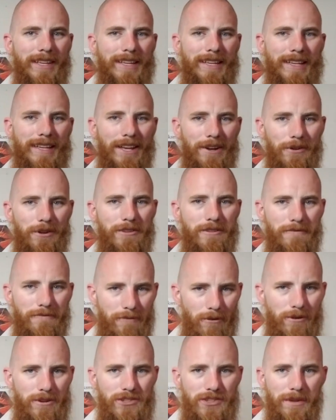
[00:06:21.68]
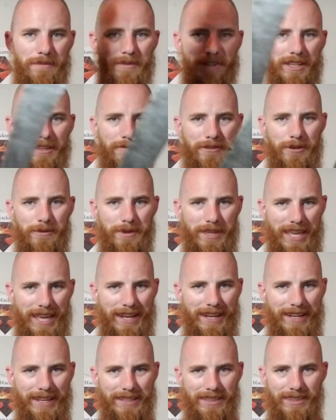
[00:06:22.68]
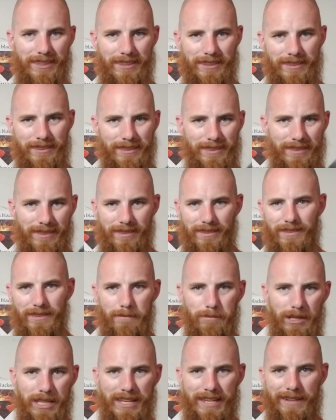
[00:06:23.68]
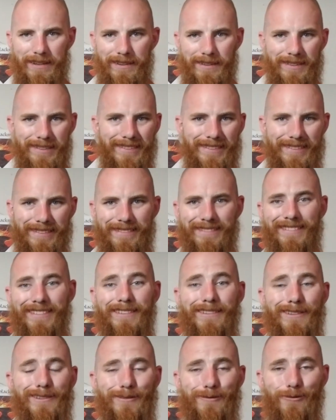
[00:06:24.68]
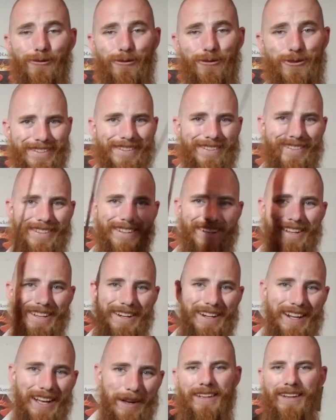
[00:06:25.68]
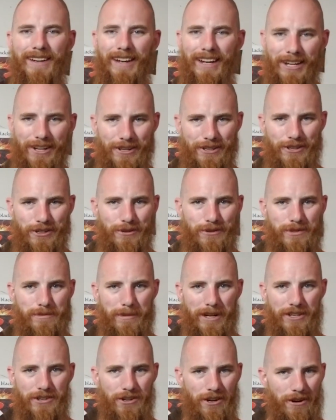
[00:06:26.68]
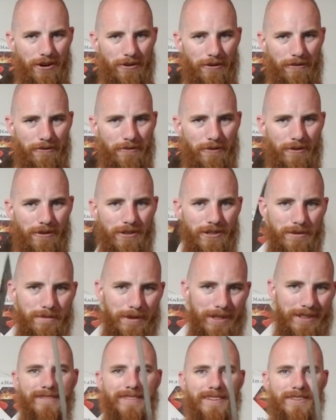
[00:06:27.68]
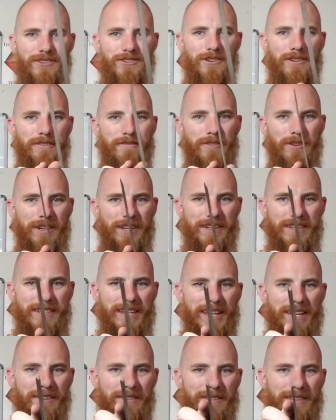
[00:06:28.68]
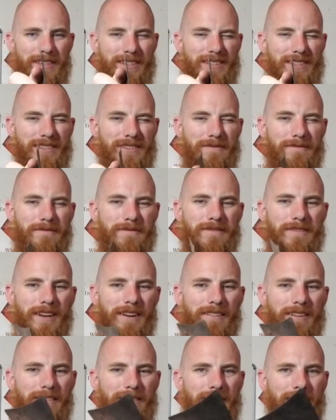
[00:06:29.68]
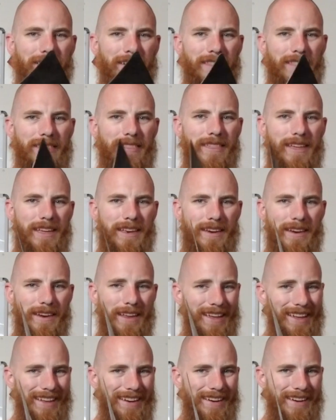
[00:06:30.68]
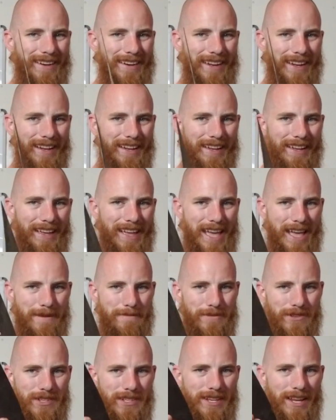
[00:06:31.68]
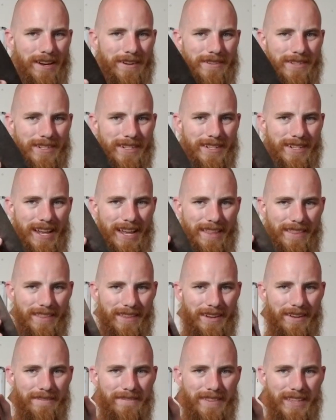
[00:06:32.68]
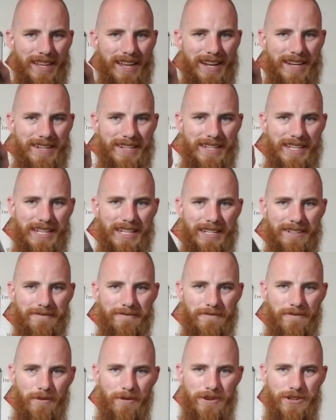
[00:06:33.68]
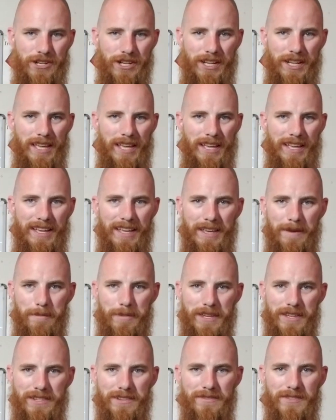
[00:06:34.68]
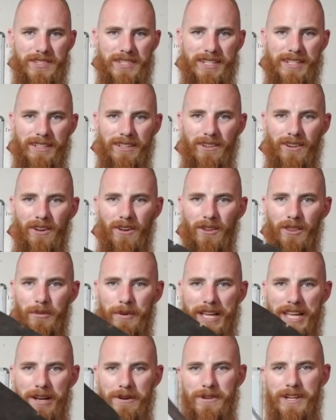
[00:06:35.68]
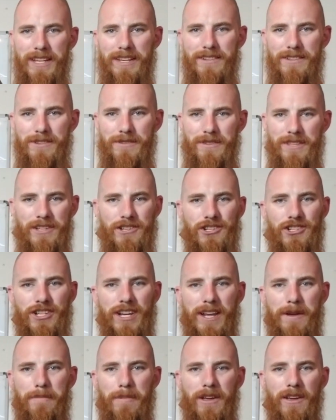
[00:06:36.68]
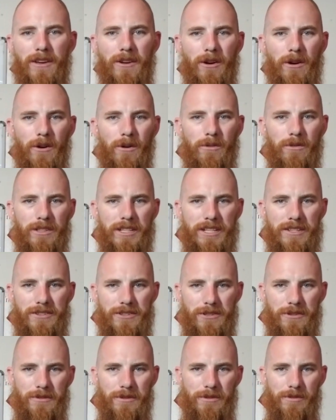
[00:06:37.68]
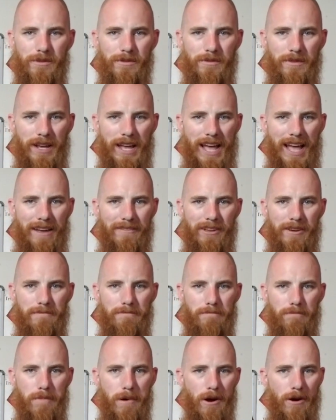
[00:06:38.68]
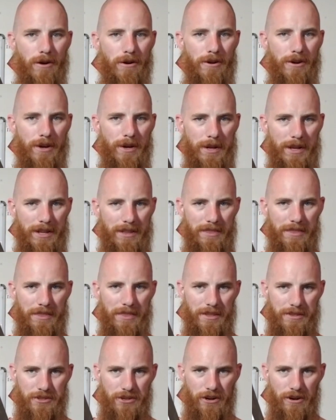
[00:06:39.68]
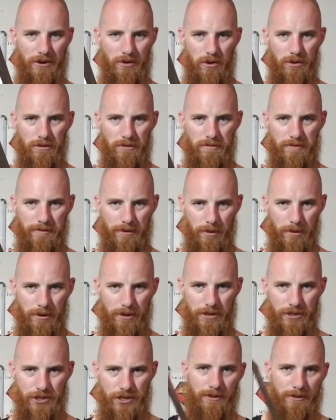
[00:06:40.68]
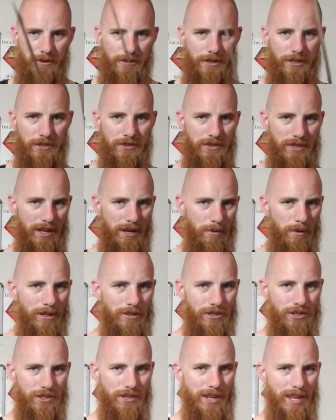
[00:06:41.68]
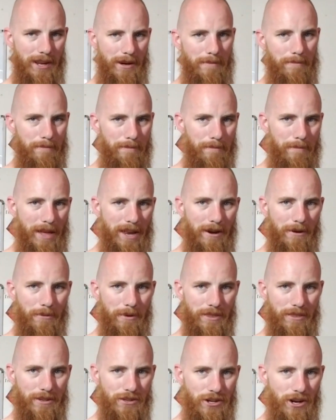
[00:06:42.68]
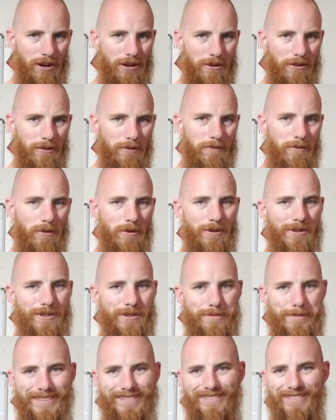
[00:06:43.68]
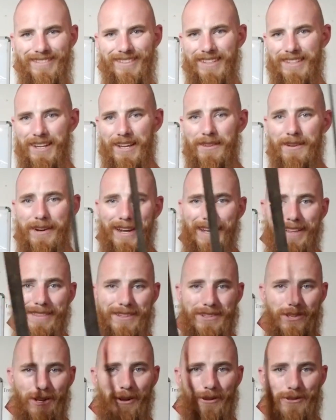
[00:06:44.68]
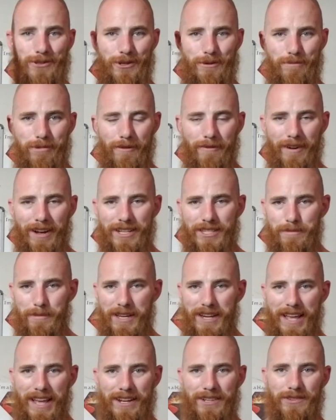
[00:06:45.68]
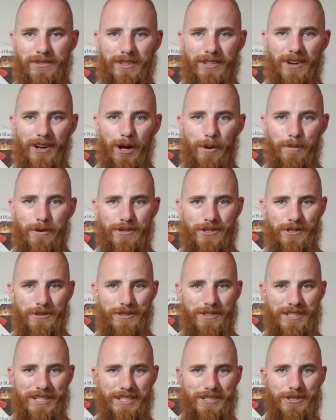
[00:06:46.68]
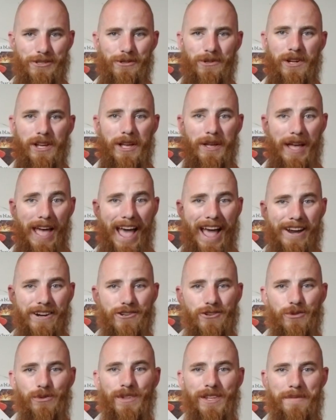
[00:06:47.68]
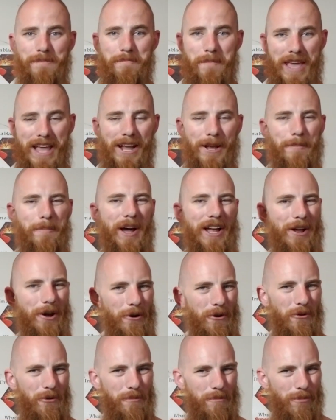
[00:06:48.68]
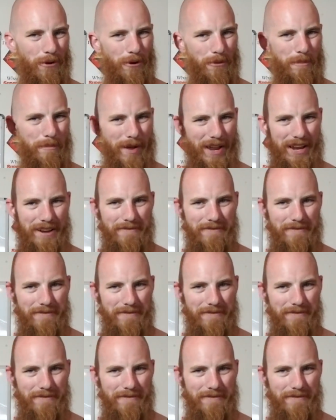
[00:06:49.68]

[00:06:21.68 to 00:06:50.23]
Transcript: How can you forge something if you can't get the blade into the forge to heat it up? I could use my charcoal forge, but sure, if you can tell, this is very, very thin, and I am scared to death of the idea of forging a piece of steel all the way out into this shape only to have it burn in the charcoal forge. Could say, well, just get it better with the charcoal forge, but on the other hand, this also provides me an excellent opportunity to actually make my own propane